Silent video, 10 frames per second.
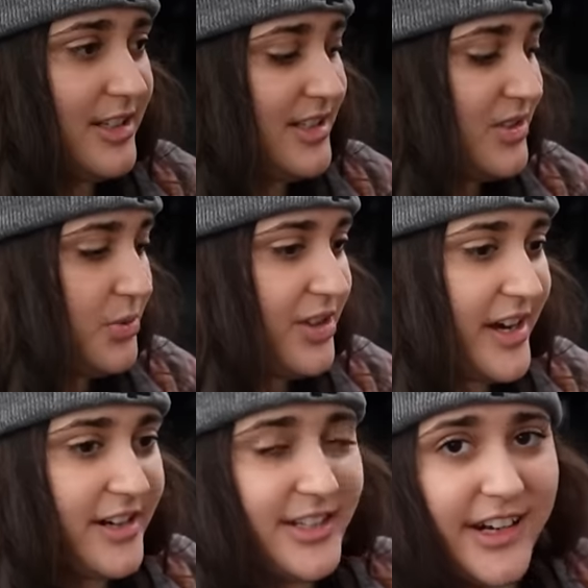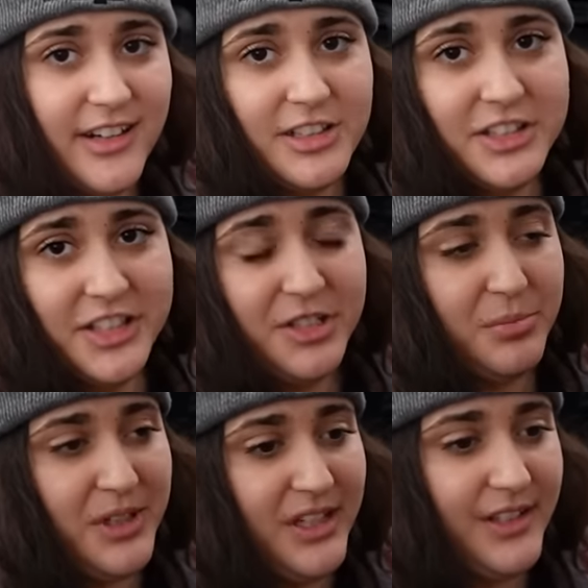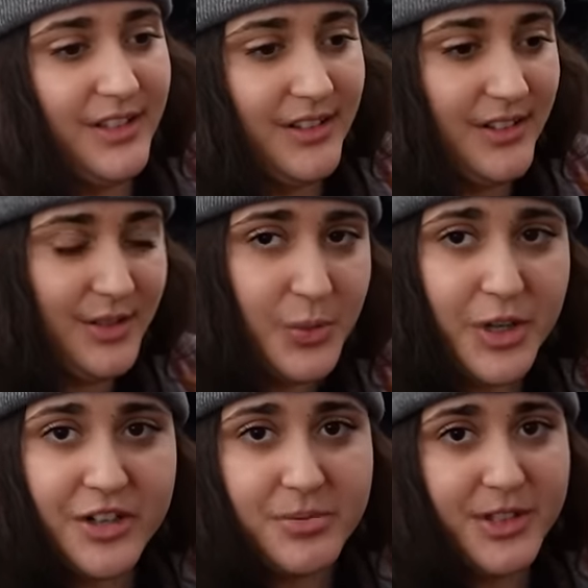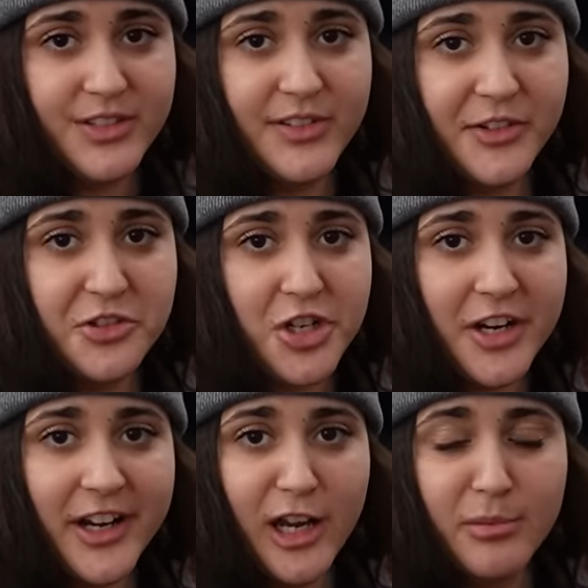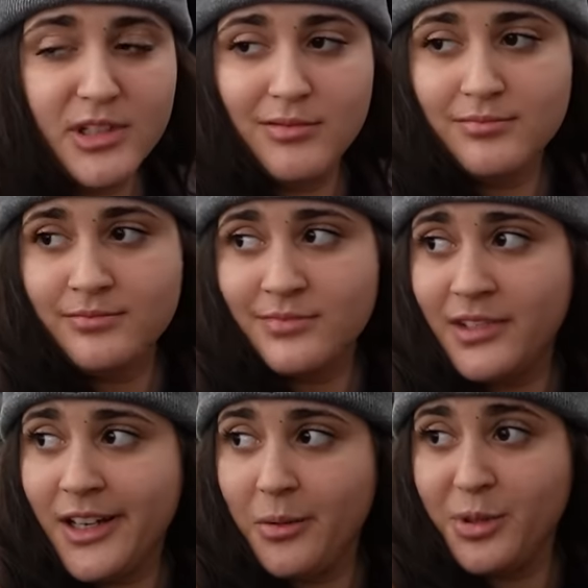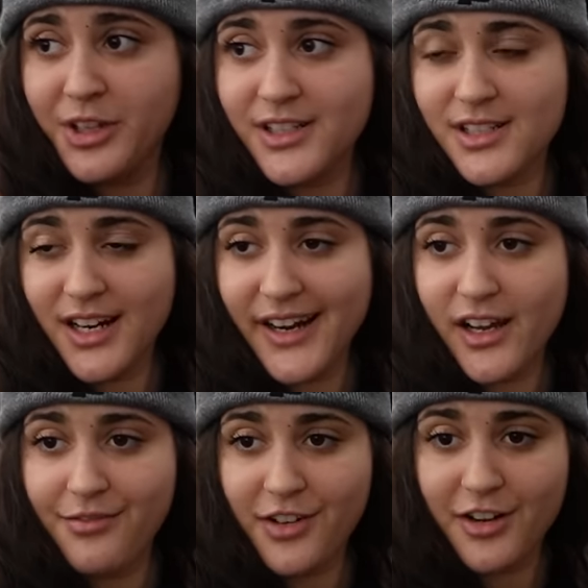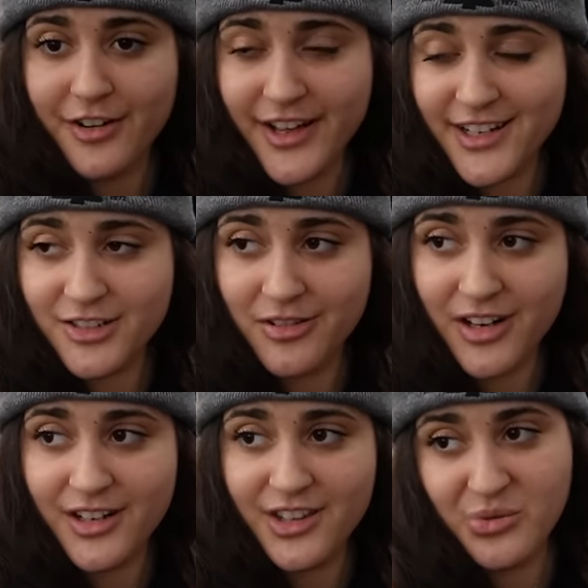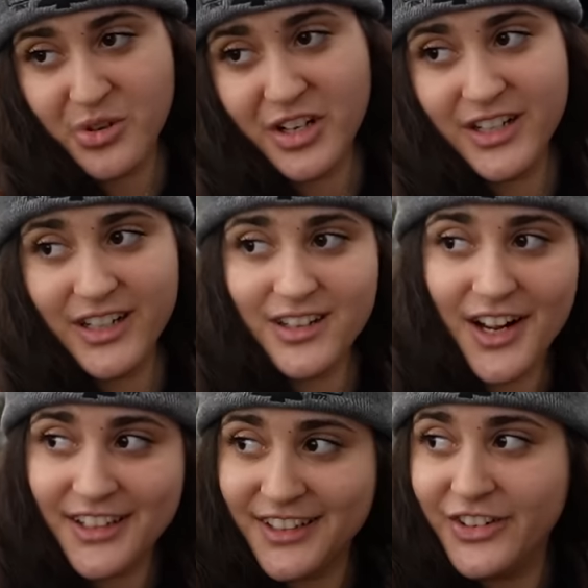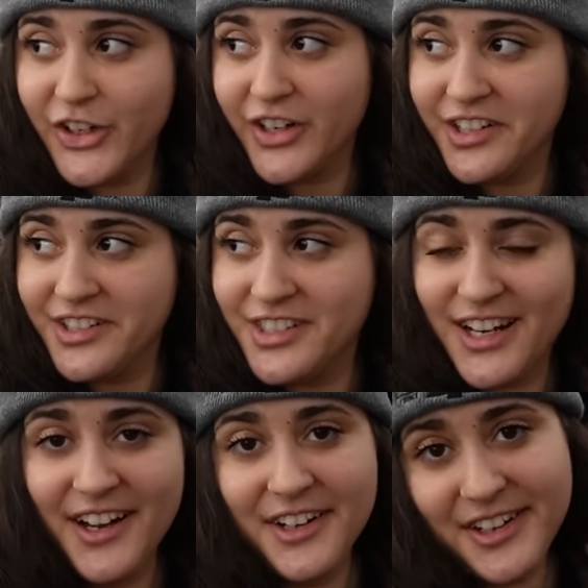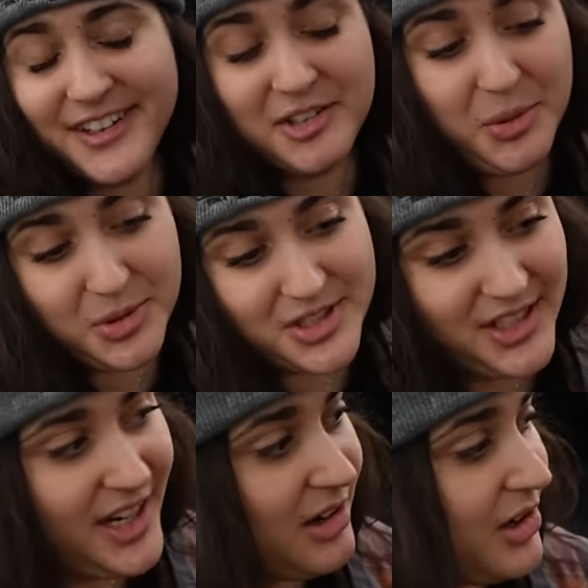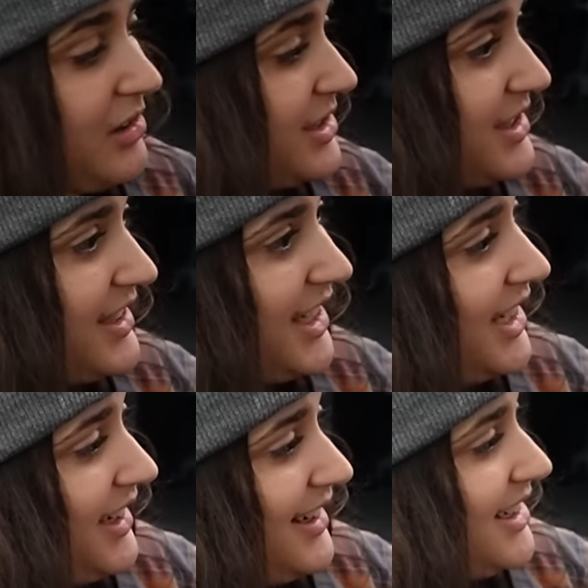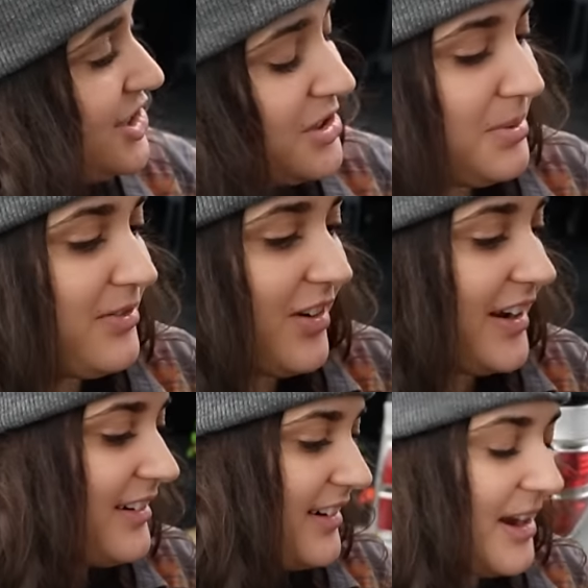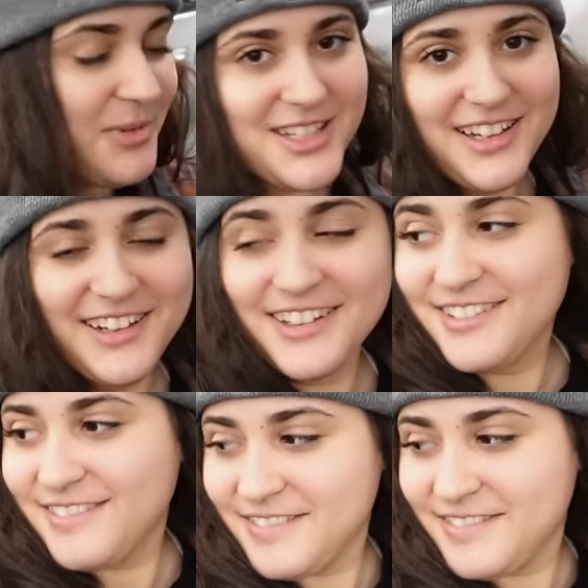This is without a doubt going to be the weirdest place I've ever truck camped. I'm gonna let Sky out for her last run and then we're gonna get locked and loaded inside and we'll see how it goes. Should be fun. I'm excited.